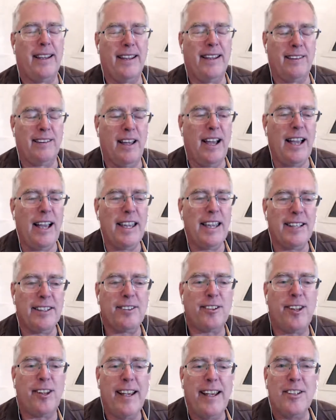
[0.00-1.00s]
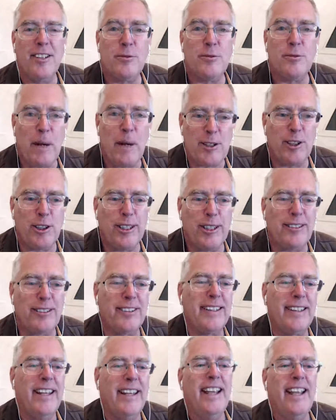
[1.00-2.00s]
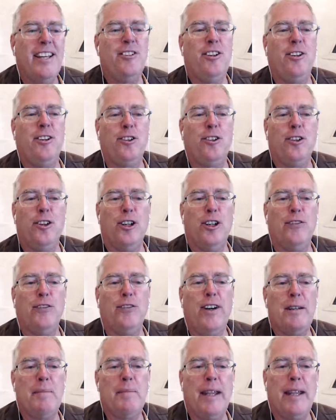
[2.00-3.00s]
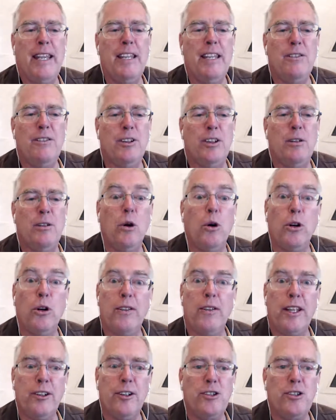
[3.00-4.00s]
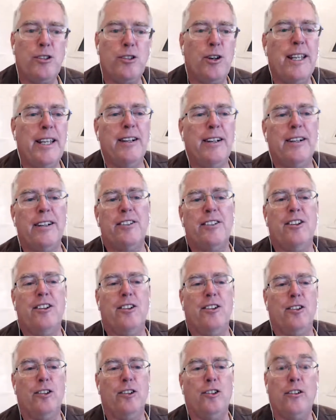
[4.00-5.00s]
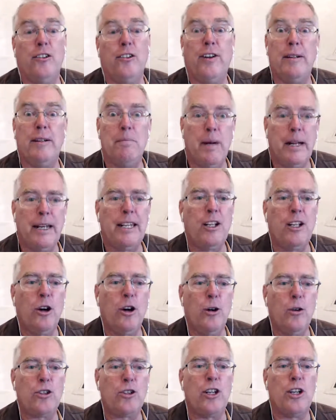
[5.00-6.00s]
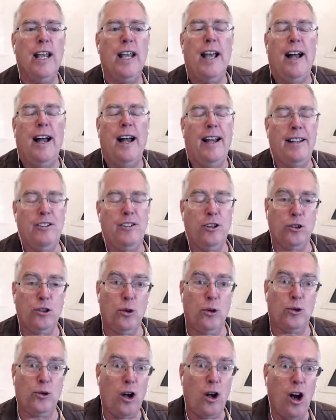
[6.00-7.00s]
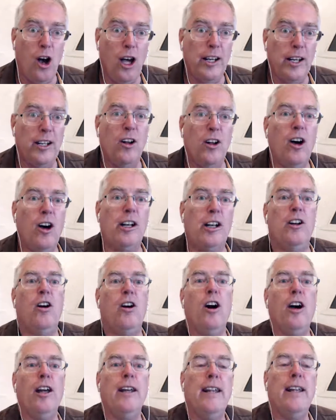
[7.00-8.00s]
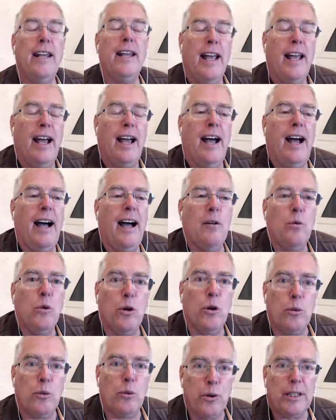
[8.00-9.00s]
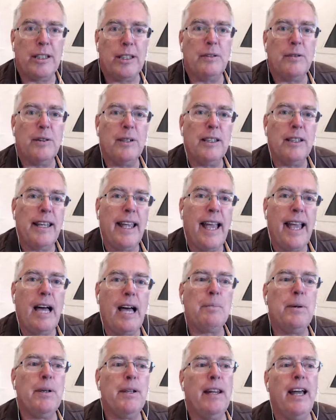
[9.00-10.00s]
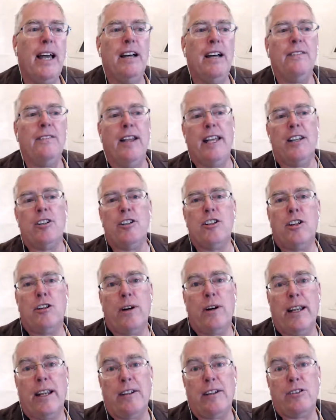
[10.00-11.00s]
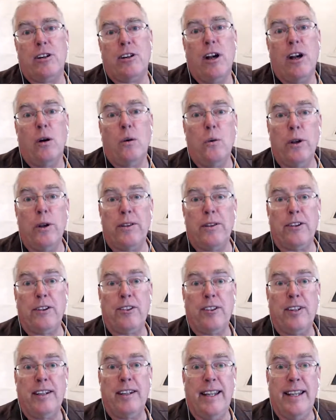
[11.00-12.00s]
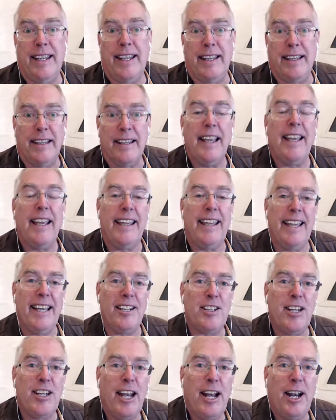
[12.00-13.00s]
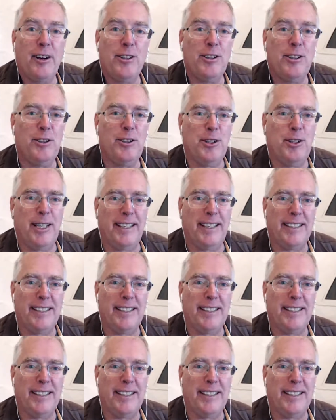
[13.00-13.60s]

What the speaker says: alliance specialist. She's a certified behavior and motivators trainer. She's a certified money coach. It just goes on and on and on. We're really, really happy to have Angie Grainger with us today. Hey, Angie, how are you doing?